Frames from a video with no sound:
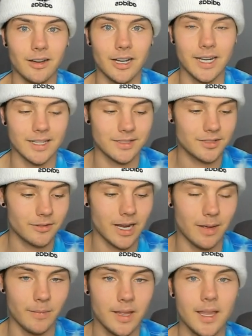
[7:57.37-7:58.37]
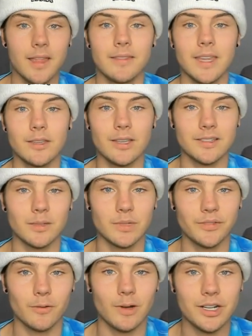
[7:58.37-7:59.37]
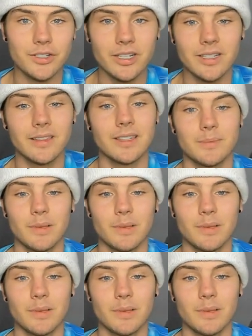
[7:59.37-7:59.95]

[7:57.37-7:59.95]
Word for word: on Instagram. Thank you guys so much for watching. This has